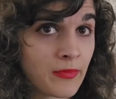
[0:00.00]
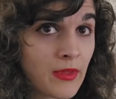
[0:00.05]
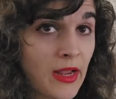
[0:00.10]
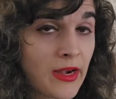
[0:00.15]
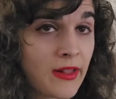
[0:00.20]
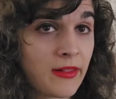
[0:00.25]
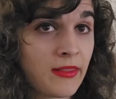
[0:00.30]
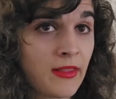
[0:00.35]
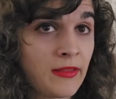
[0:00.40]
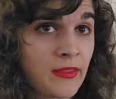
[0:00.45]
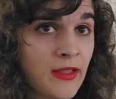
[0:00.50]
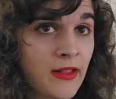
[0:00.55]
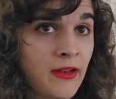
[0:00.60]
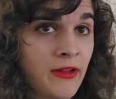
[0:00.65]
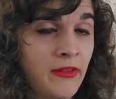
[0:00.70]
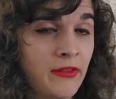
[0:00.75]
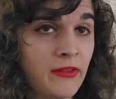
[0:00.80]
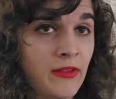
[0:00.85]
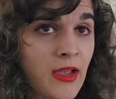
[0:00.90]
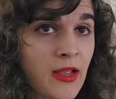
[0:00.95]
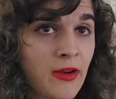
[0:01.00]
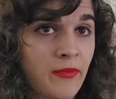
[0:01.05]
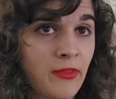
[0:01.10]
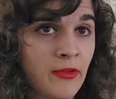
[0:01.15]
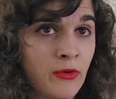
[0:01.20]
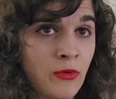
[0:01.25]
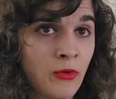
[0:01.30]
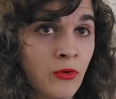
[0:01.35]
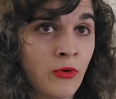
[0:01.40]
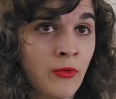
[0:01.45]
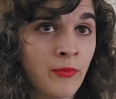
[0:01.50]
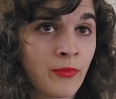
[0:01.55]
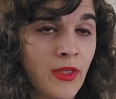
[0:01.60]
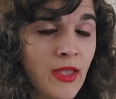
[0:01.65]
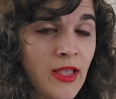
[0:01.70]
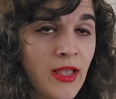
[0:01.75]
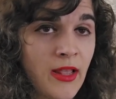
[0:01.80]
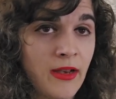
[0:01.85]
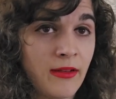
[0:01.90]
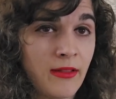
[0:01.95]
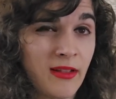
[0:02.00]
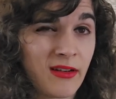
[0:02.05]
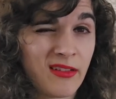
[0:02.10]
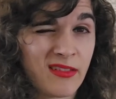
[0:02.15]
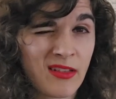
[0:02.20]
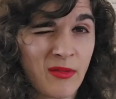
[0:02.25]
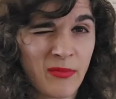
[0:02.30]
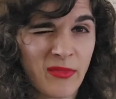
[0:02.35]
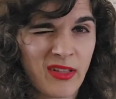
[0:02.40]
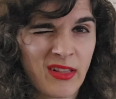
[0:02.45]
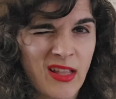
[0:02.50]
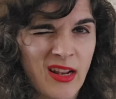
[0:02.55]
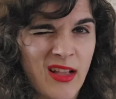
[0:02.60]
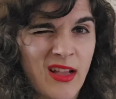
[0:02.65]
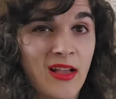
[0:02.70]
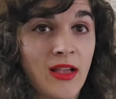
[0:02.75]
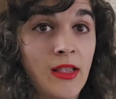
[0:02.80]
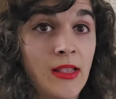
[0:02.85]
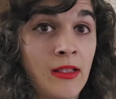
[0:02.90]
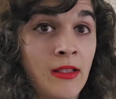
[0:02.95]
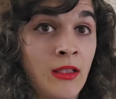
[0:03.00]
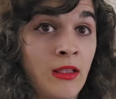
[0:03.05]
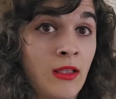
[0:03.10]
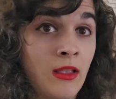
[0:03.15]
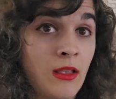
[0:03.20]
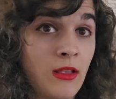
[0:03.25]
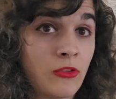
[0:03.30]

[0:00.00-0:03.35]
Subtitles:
And I think that is kind of the goal, and that is something that I